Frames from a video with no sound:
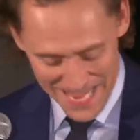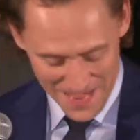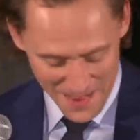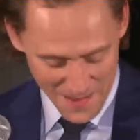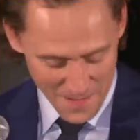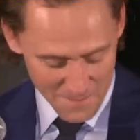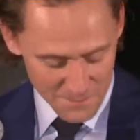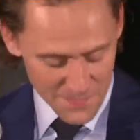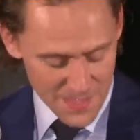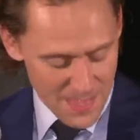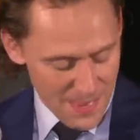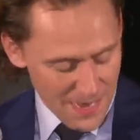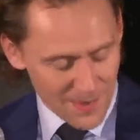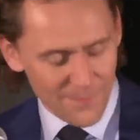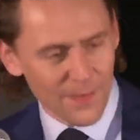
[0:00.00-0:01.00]

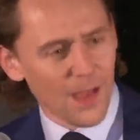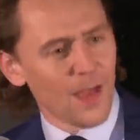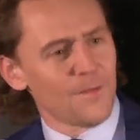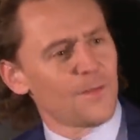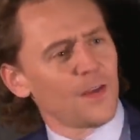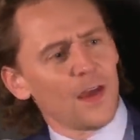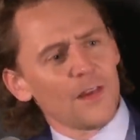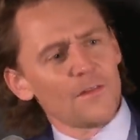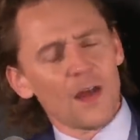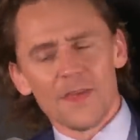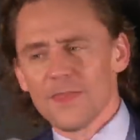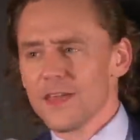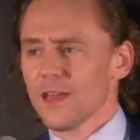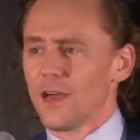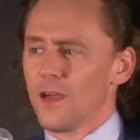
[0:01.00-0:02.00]
I
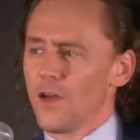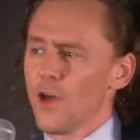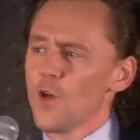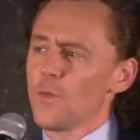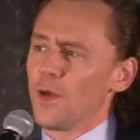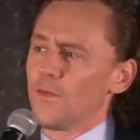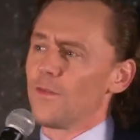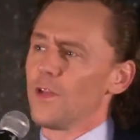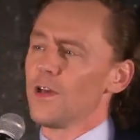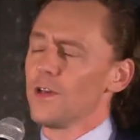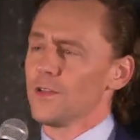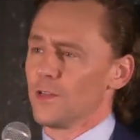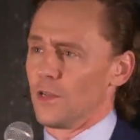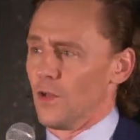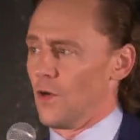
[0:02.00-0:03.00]
hope I've
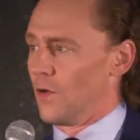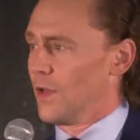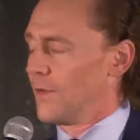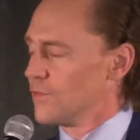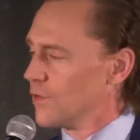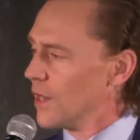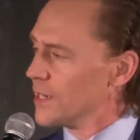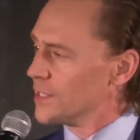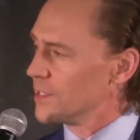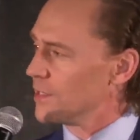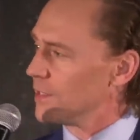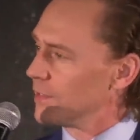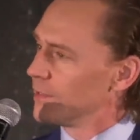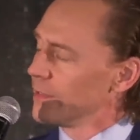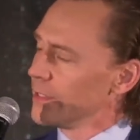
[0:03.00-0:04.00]
learned a lot. I've tried
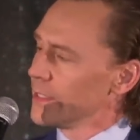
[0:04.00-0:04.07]
to